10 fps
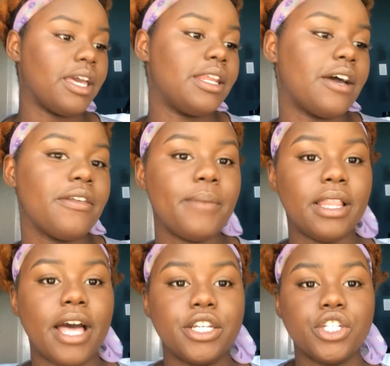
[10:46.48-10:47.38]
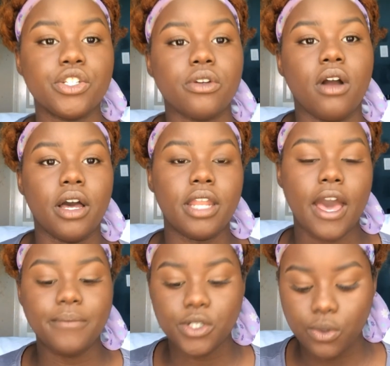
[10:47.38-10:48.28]
Okay, now that my lashes are on,
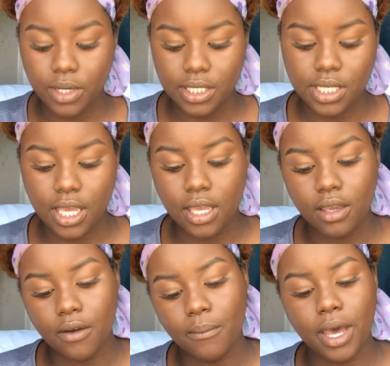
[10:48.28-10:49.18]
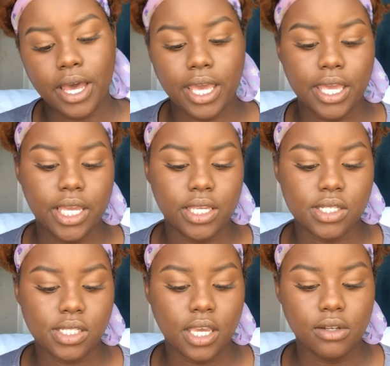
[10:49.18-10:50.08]
I'm just going to take my
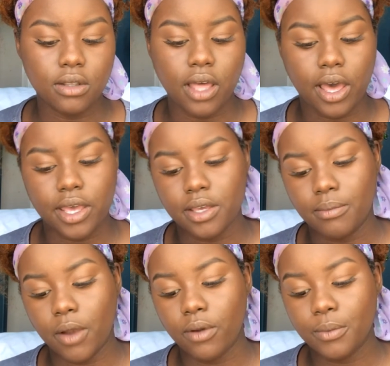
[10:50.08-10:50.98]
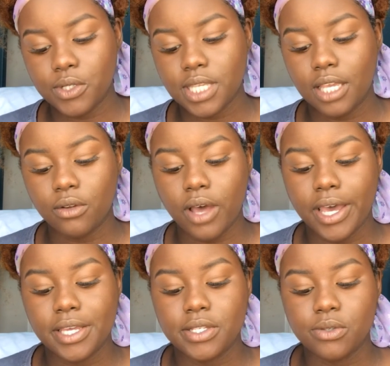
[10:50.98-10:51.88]
Rimmel Scandal
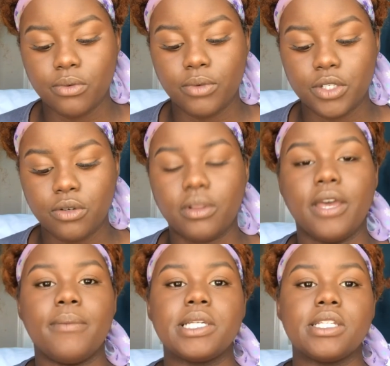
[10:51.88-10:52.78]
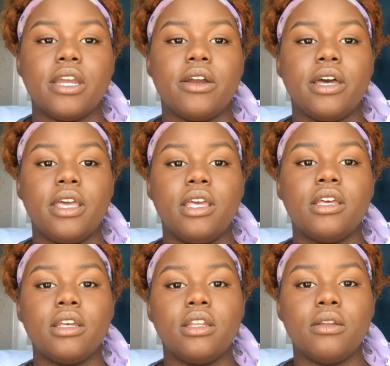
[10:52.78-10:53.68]
Eyes Retro Glam Mascara
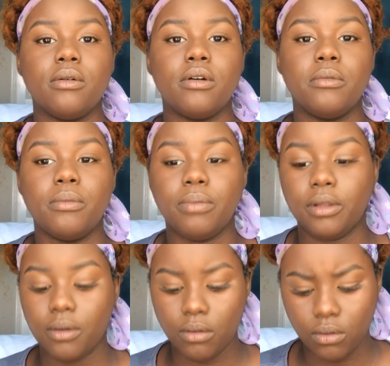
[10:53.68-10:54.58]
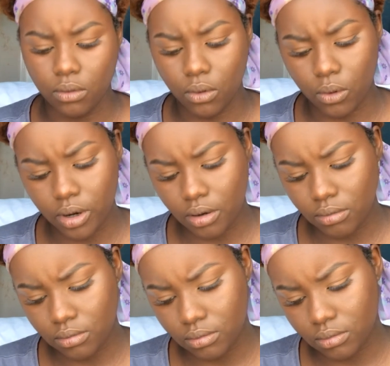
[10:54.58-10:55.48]
in Noir?
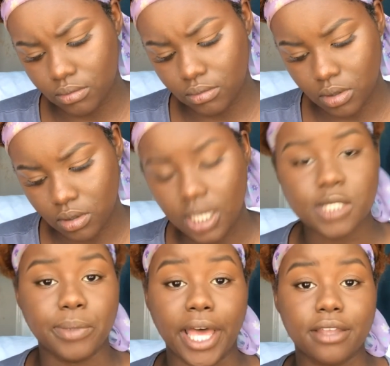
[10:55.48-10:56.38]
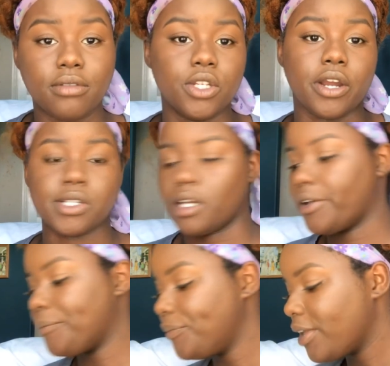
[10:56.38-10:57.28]
It's black, the darkest
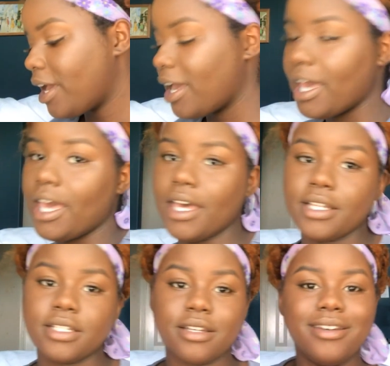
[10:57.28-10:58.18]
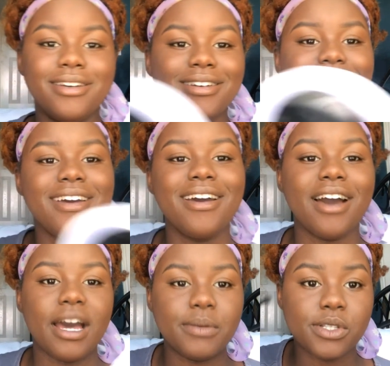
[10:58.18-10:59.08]
color. And
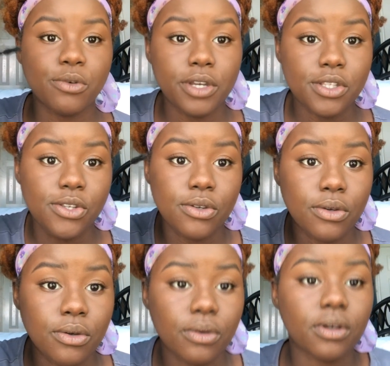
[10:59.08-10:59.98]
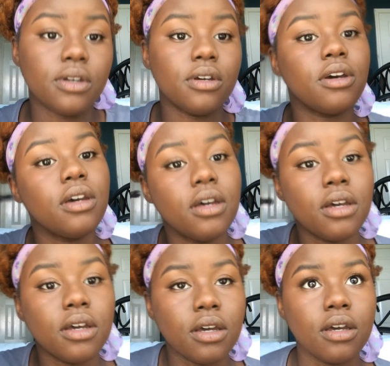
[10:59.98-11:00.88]
I'm just going to
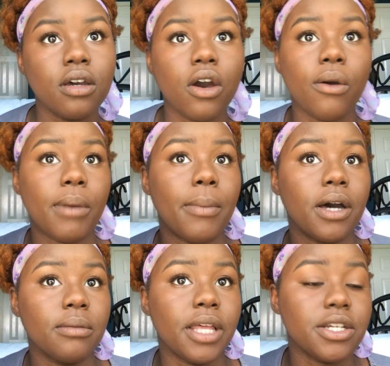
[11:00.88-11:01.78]
coat my bottom